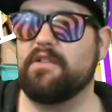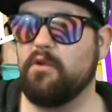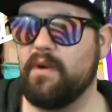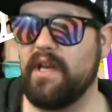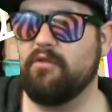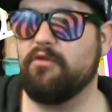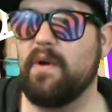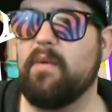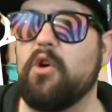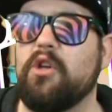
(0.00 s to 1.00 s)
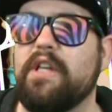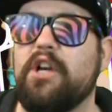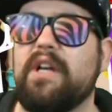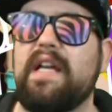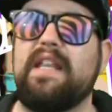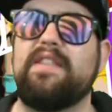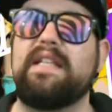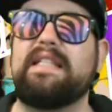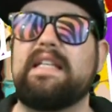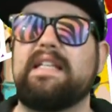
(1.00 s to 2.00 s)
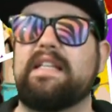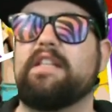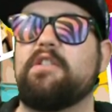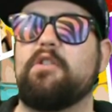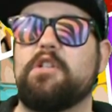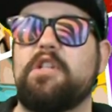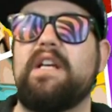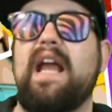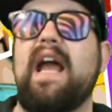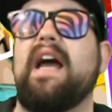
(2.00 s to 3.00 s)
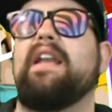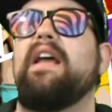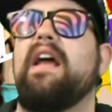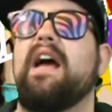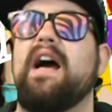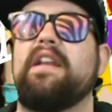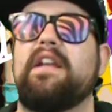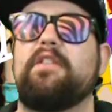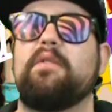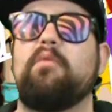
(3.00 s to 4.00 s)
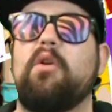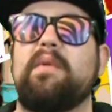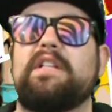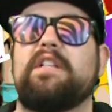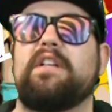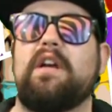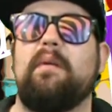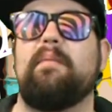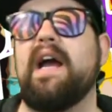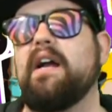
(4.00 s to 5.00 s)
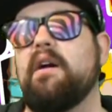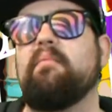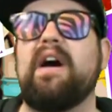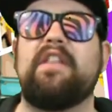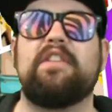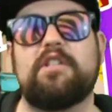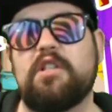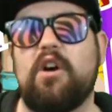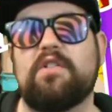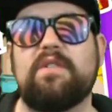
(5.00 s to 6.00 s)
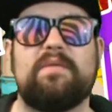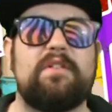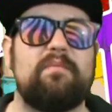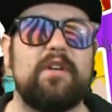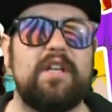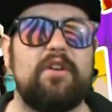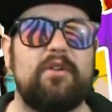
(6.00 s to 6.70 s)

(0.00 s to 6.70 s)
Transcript: queen from earlier in the season. So she had another moment to come back up on the show, so it was super cute.